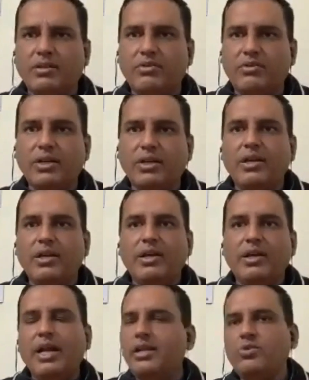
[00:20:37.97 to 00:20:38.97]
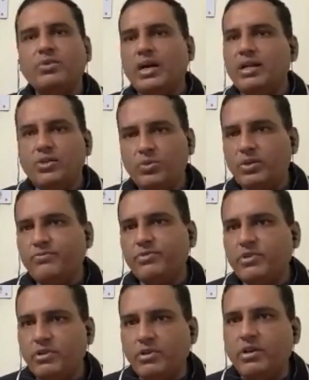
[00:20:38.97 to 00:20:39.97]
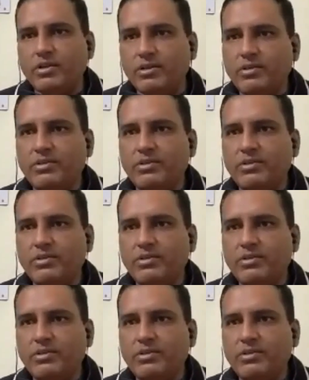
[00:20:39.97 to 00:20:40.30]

Okay, and you can't do it for long.